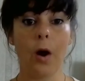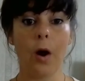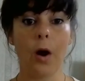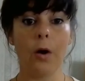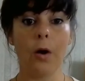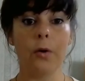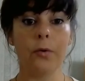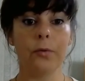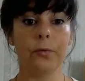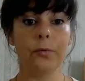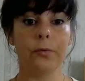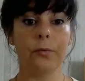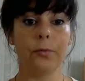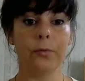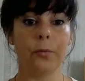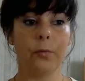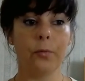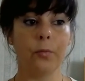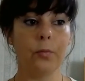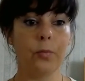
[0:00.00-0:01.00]
own
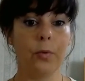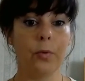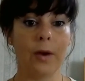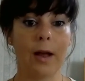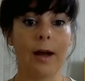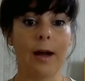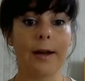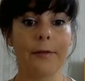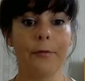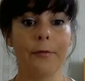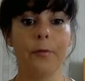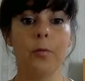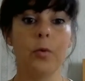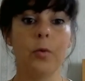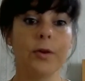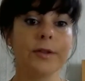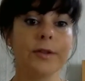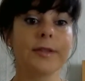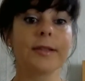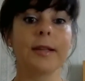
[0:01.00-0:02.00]
life
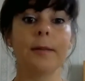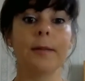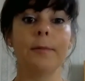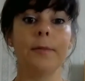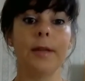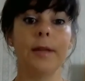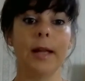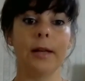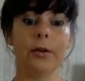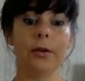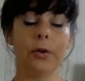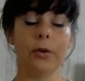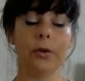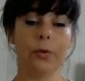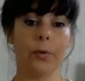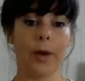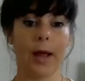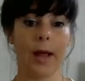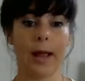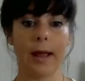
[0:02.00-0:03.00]
wisdom that
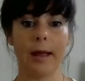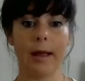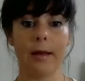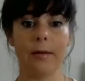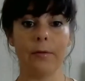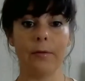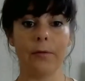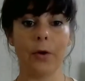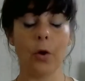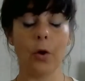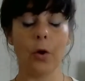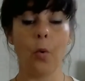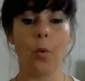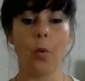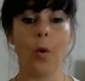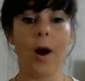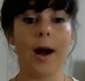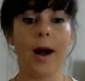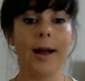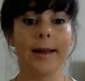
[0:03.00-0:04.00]
you have
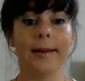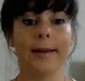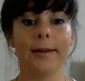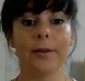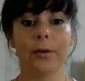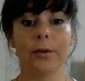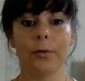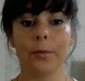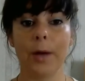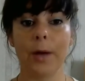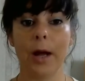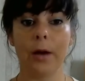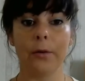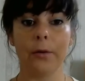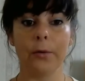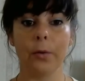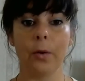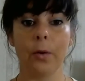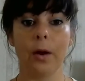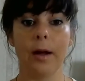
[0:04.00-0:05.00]
acquired
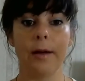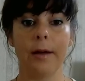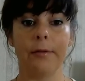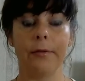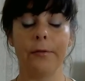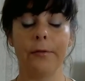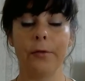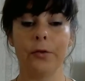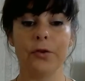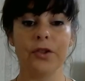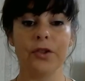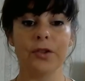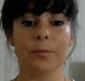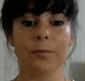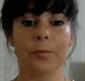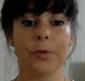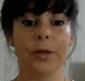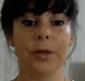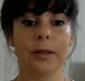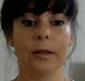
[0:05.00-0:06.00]
throughout your life, if you
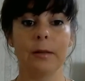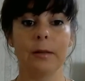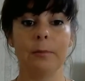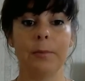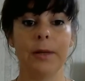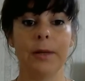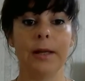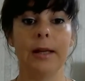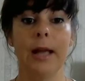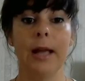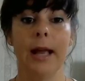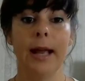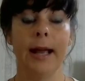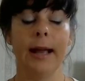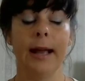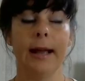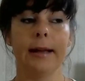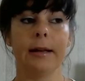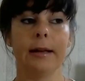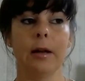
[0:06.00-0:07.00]
just breathe and be,
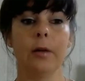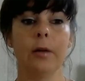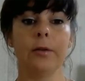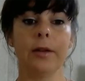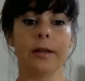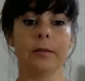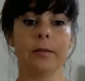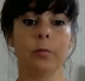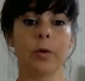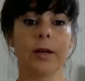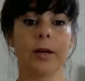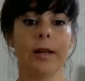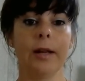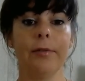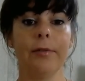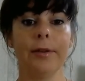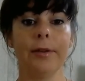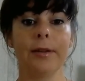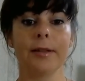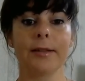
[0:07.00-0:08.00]
and know that
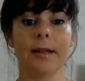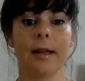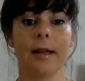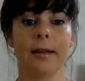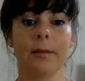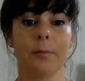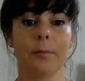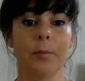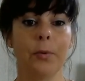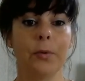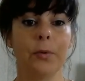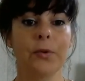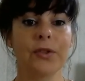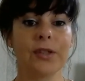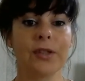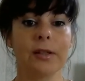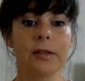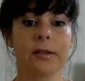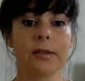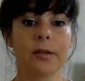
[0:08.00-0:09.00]
whatever this other
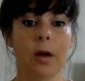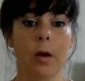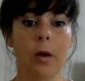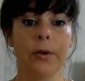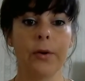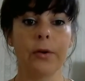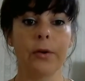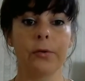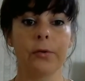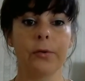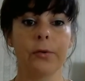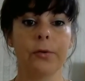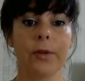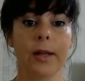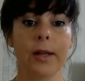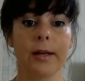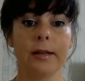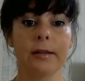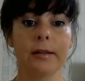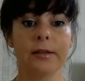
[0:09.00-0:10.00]
person is going through,
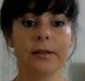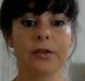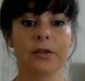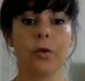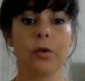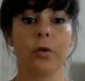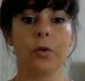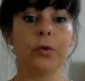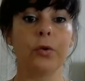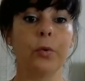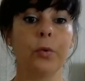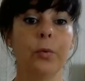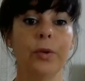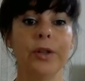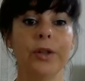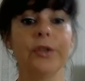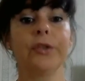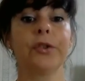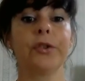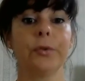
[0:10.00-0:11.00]
that it is not your
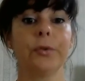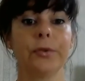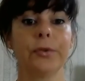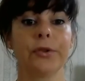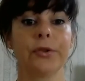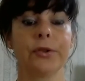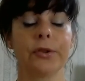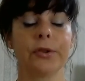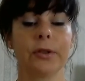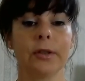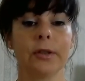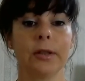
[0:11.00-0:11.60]
issues,